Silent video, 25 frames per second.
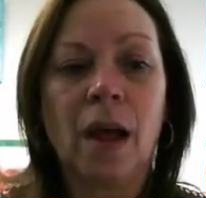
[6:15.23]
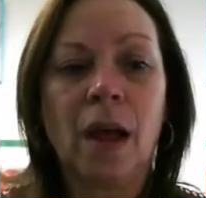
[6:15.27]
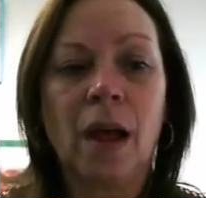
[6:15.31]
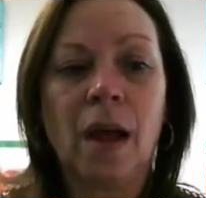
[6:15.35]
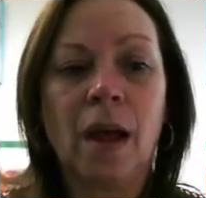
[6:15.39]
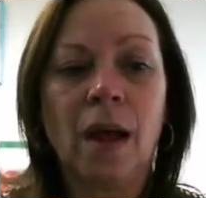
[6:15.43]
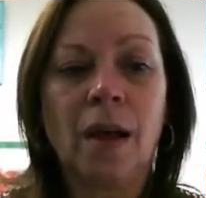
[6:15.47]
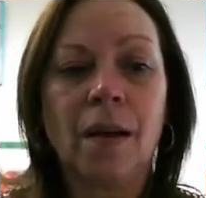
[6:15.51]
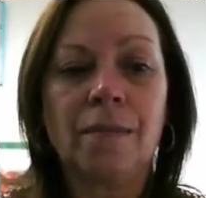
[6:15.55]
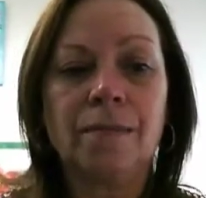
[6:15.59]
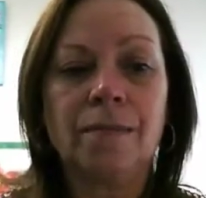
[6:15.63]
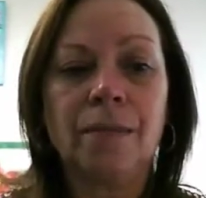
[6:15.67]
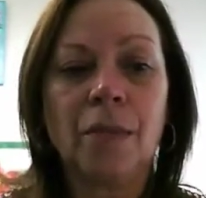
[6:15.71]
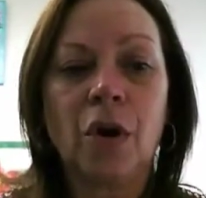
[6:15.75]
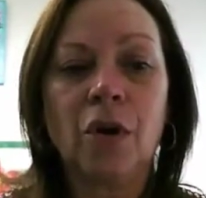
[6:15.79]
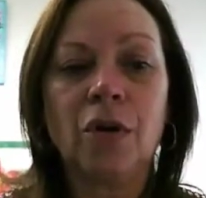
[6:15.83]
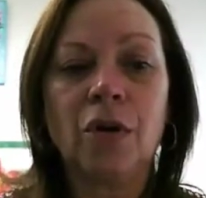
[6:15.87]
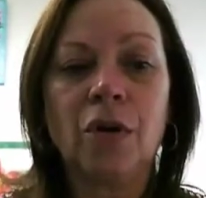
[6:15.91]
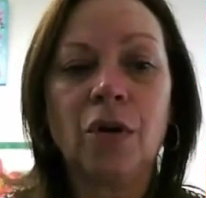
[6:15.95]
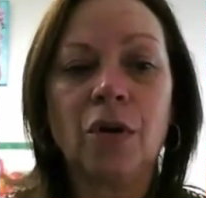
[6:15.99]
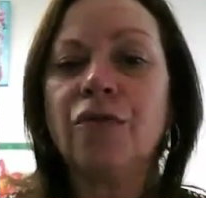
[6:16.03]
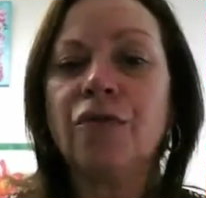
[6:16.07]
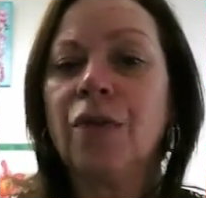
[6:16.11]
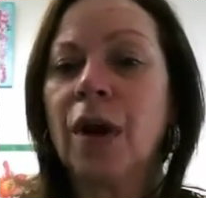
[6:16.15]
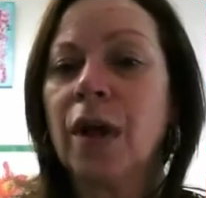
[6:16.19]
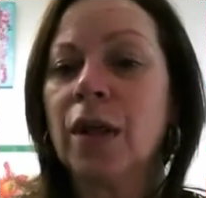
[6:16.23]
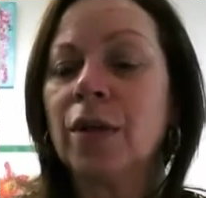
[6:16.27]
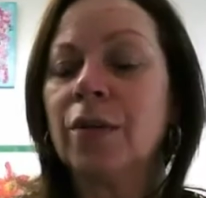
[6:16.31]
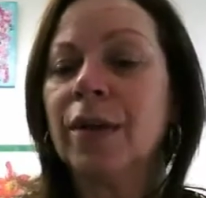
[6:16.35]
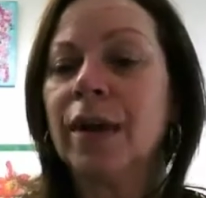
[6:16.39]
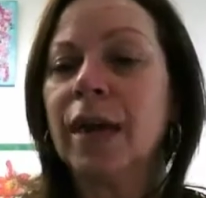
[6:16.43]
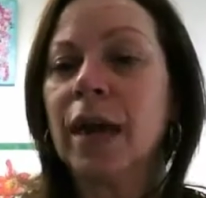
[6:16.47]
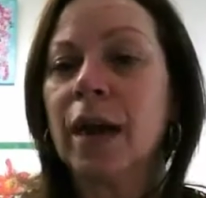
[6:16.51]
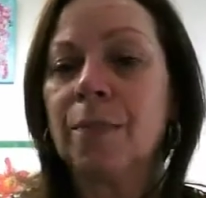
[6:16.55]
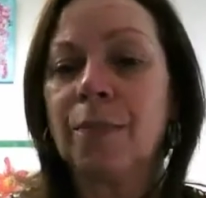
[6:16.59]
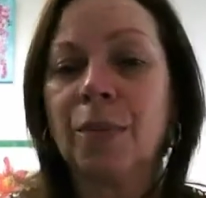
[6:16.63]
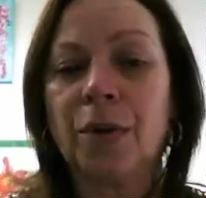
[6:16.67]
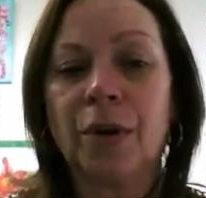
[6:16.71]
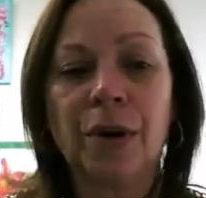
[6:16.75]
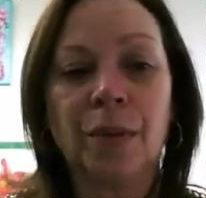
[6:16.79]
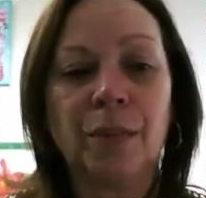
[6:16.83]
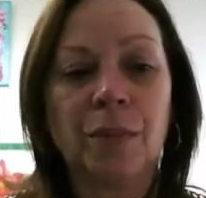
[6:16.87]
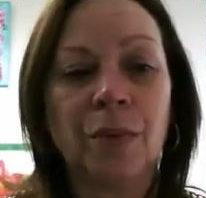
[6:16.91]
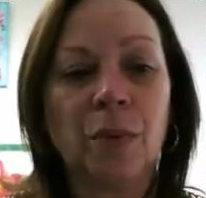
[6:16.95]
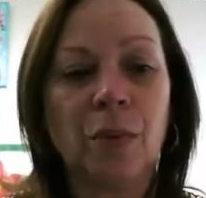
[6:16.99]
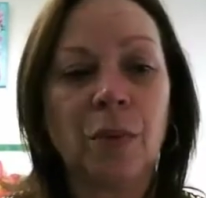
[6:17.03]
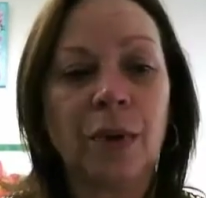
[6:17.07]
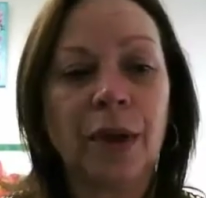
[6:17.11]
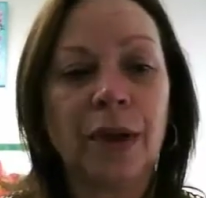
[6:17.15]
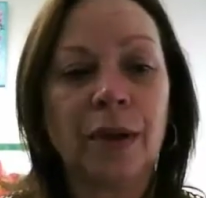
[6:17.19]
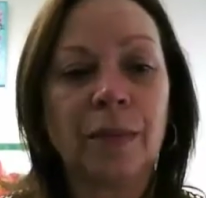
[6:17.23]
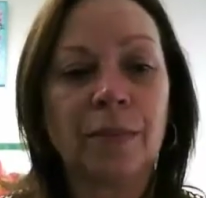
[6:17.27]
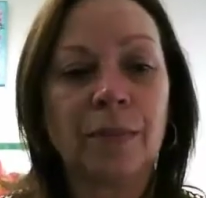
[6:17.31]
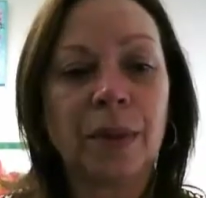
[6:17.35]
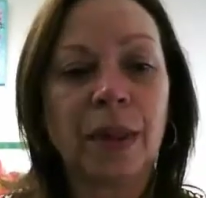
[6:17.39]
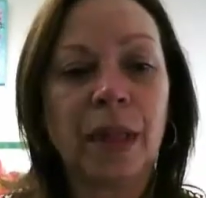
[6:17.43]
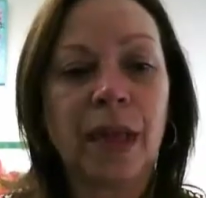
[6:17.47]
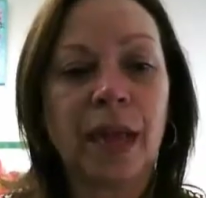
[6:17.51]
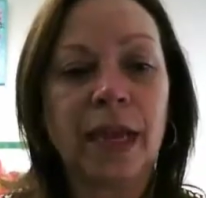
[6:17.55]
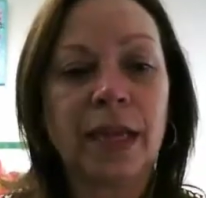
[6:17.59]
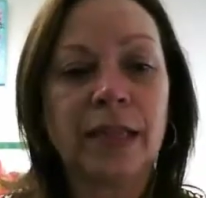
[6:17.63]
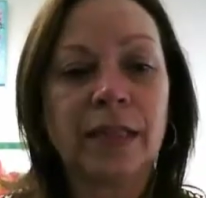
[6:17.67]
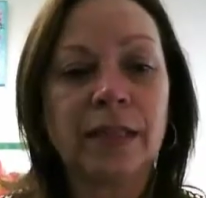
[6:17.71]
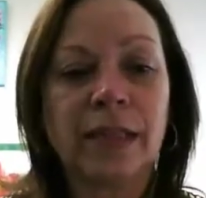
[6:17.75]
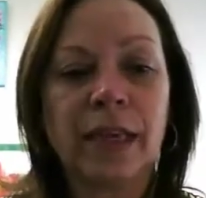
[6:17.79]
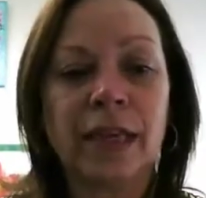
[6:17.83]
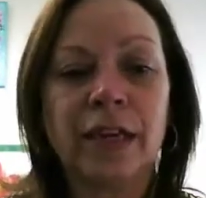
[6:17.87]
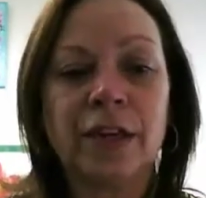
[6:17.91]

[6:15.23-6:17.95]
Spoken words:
Are you following up on employee complaints?